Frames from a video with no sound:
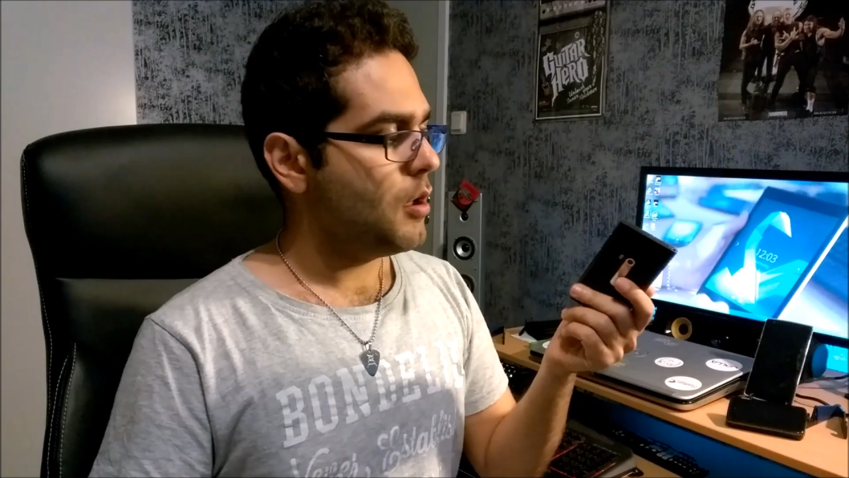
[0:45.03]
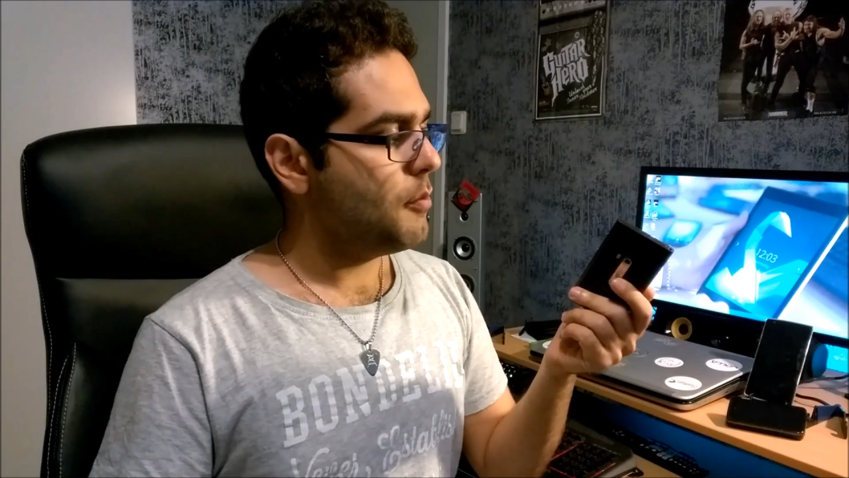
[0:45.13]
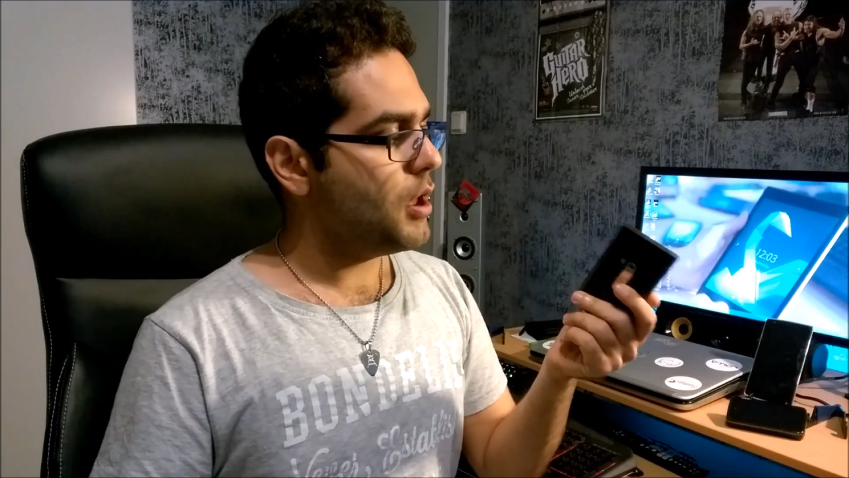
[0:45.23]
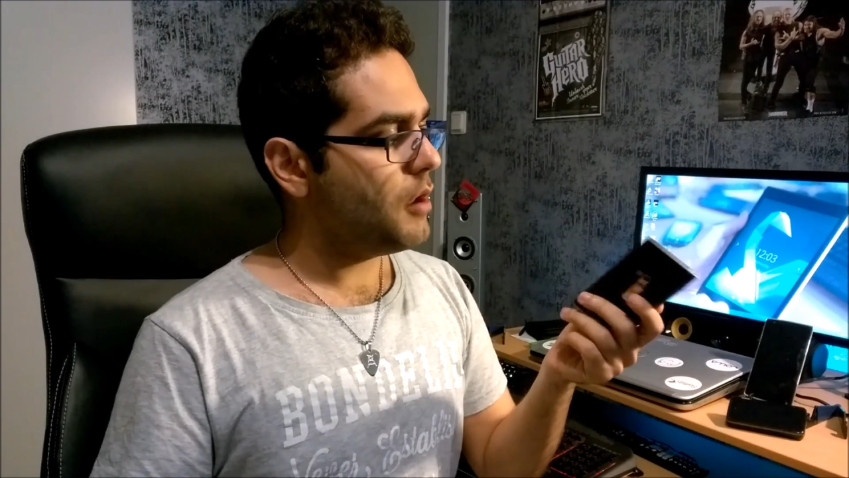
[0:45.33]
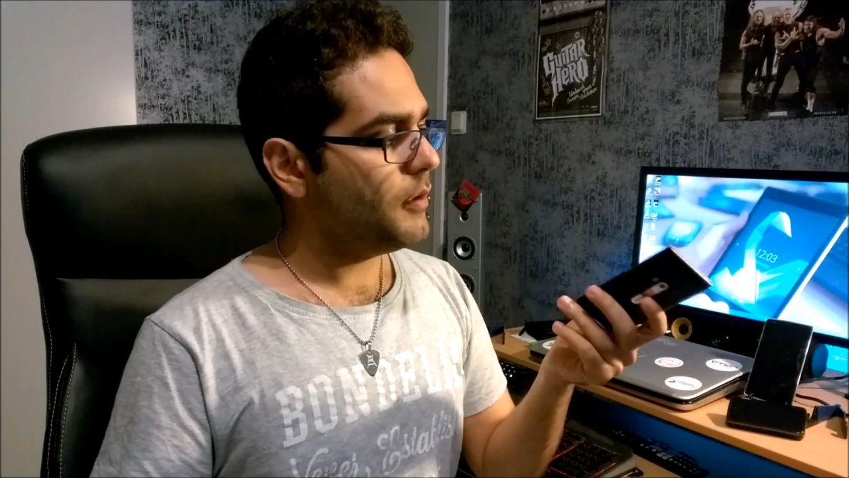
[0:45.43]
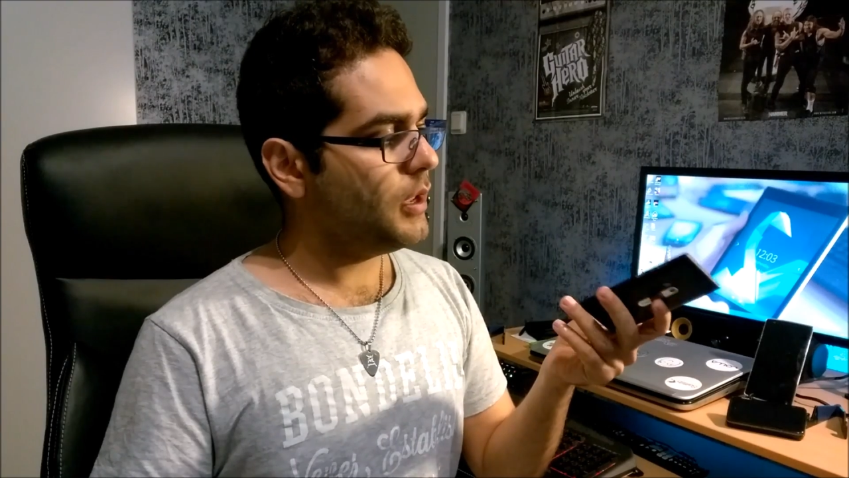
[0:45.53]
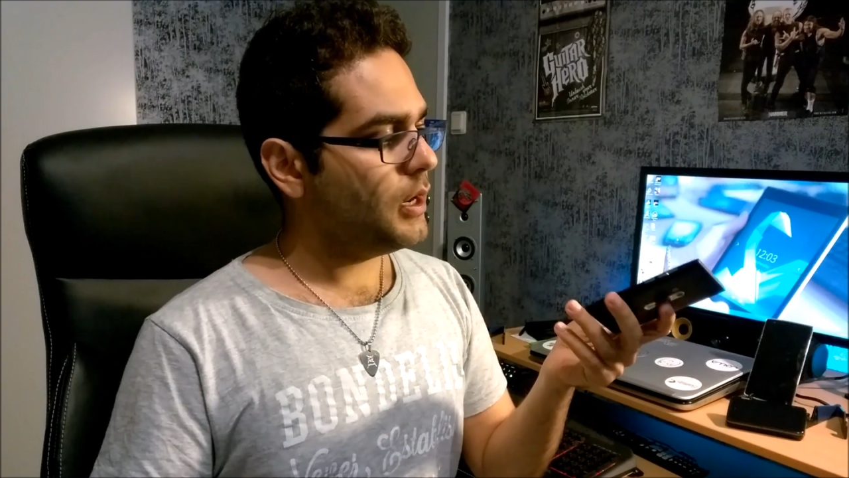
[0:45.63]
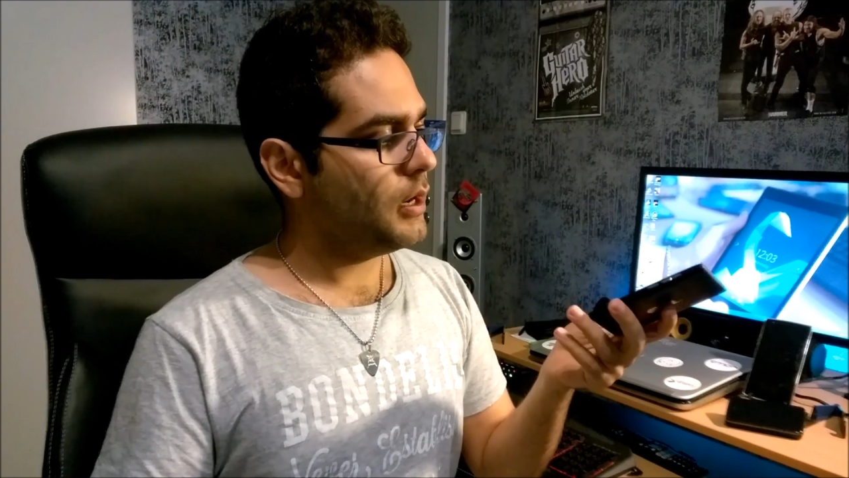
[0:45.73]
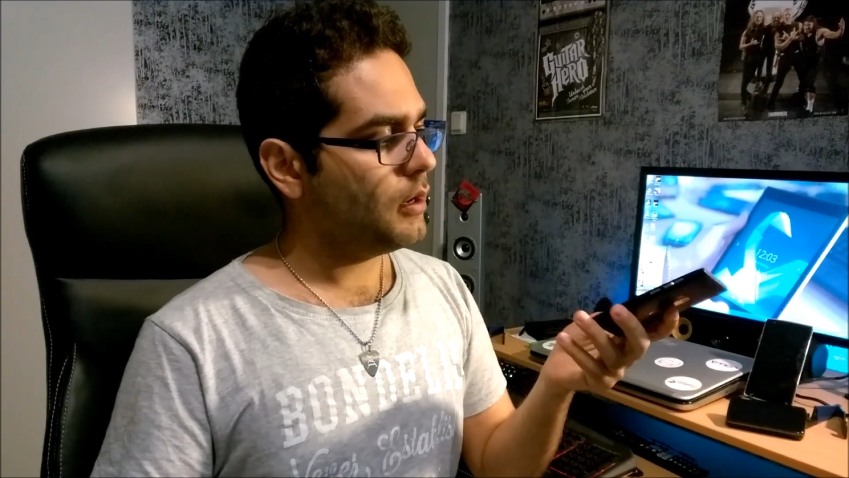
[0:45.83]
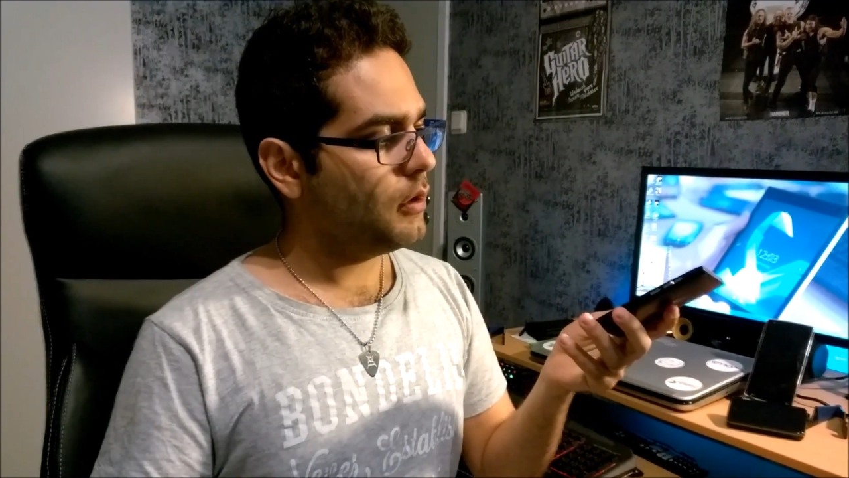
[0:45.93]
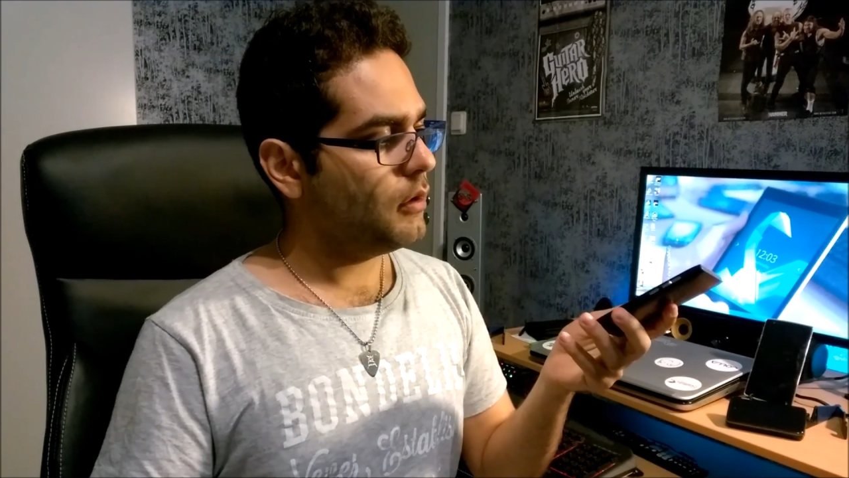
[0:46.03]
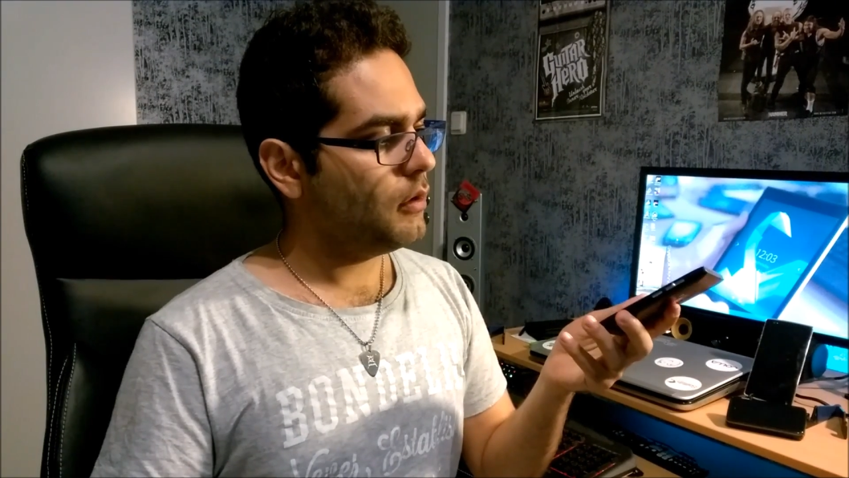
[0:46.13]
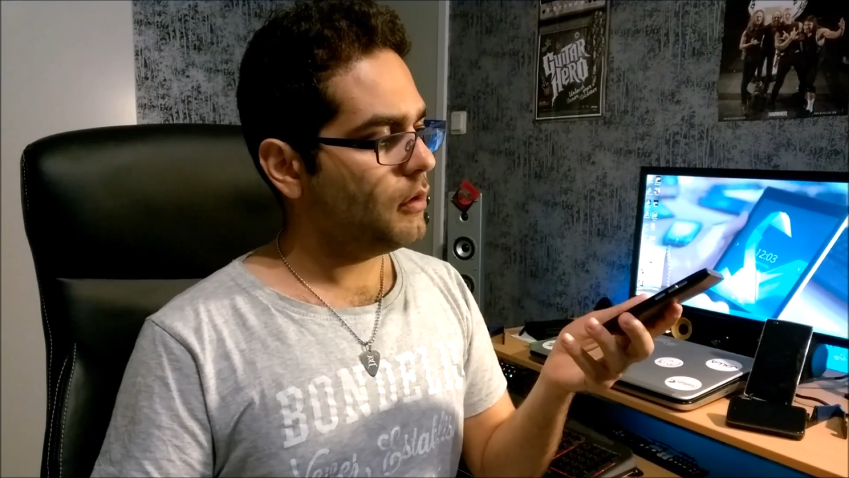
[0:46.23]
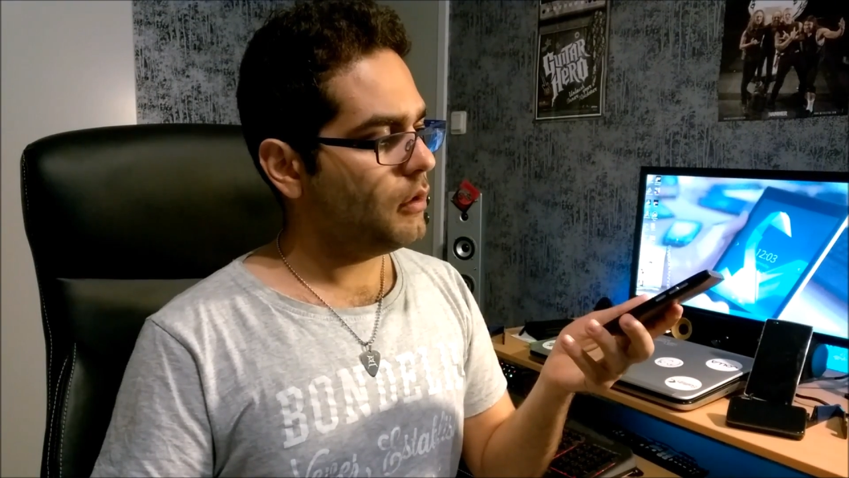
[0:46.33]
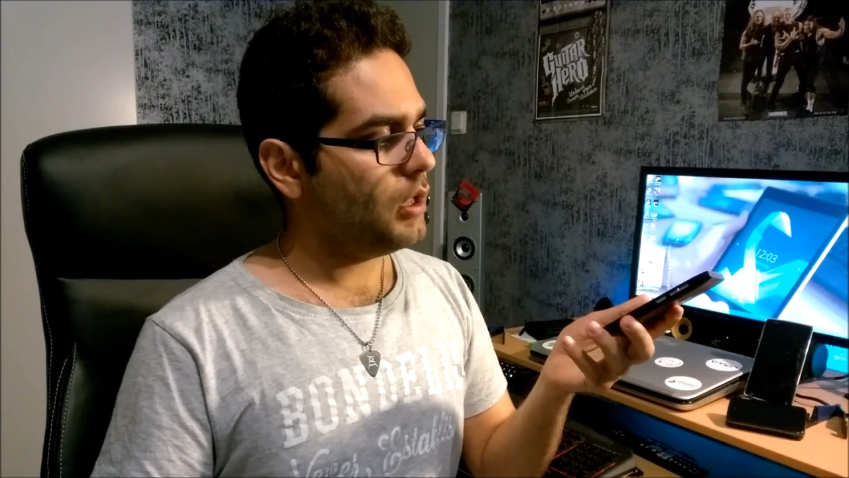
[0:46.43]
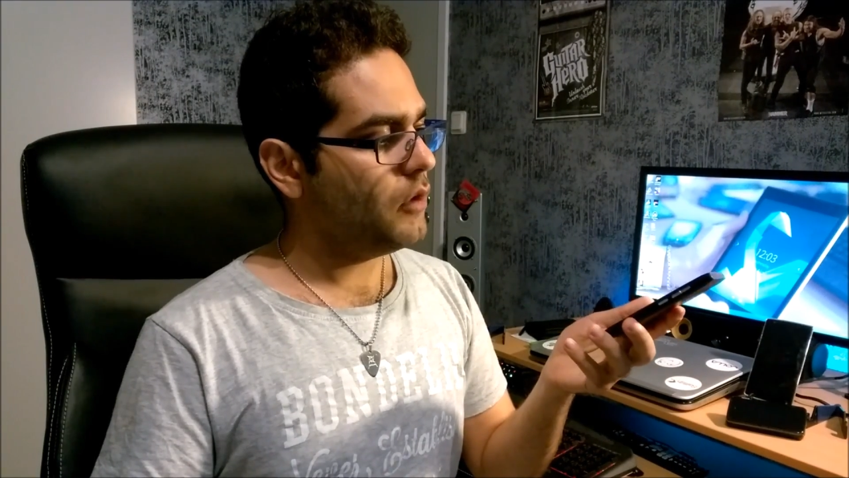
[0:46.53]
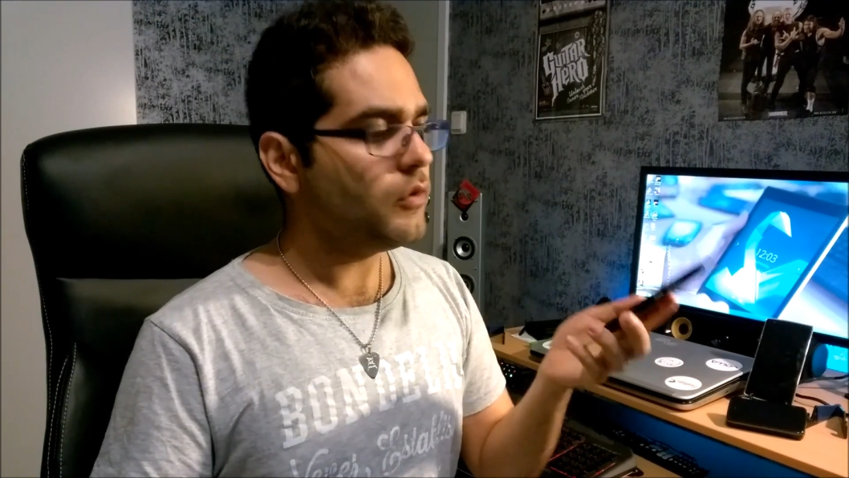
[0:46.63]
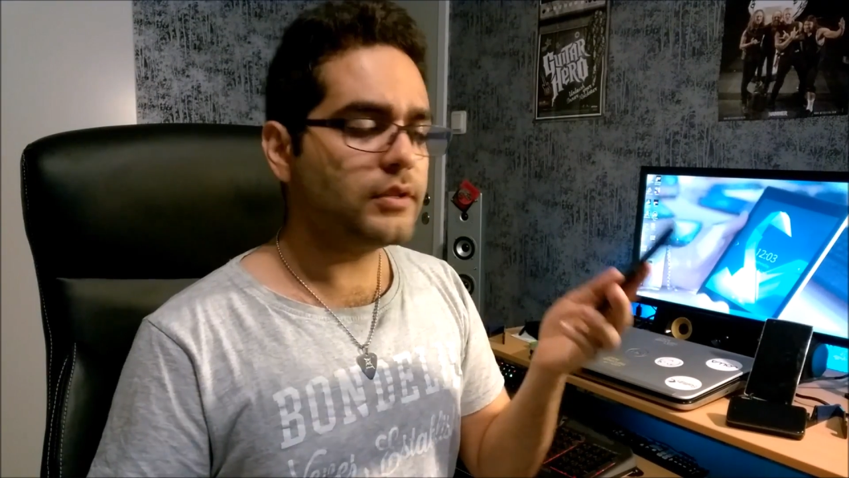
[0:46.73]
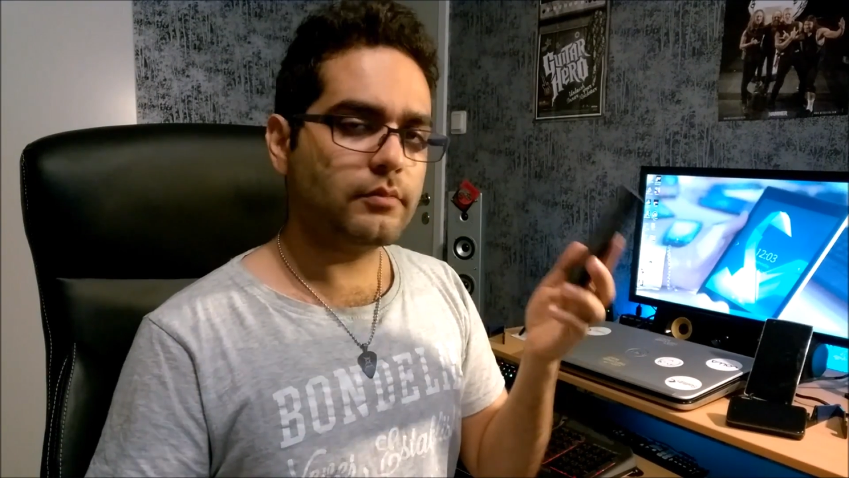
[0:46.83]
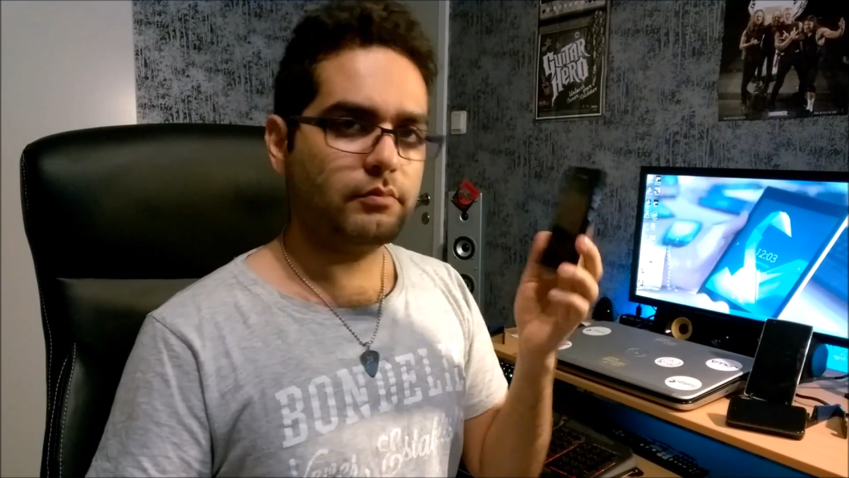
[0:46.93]
But I mean, it
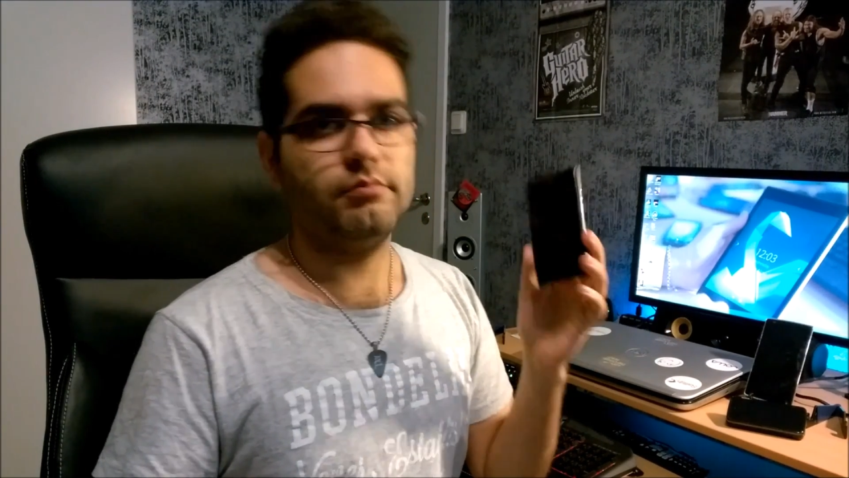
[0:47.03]
was